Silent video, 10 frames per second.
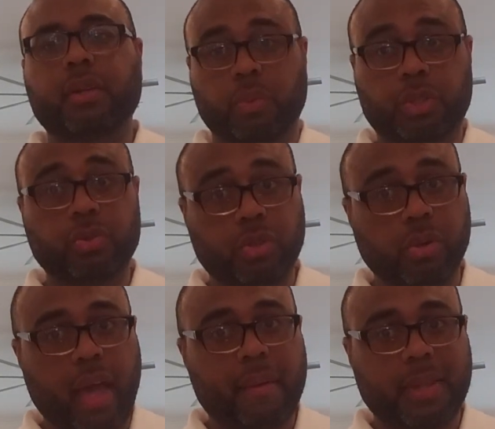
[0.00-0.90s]
which you
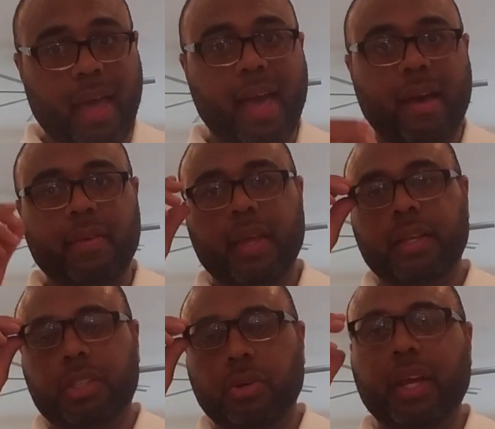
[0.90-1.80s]
do have to have,
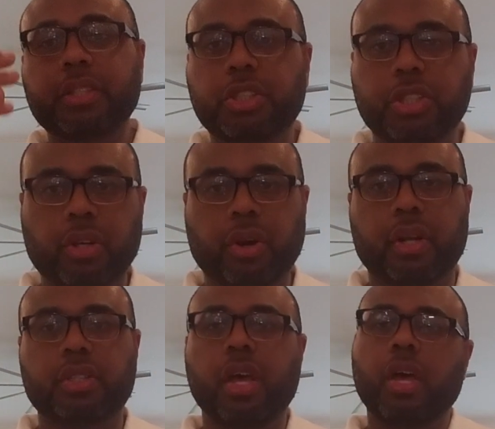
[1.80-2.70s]
is your
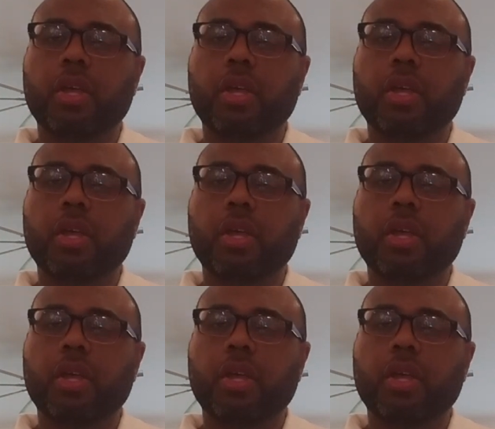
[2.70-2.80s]
insurance,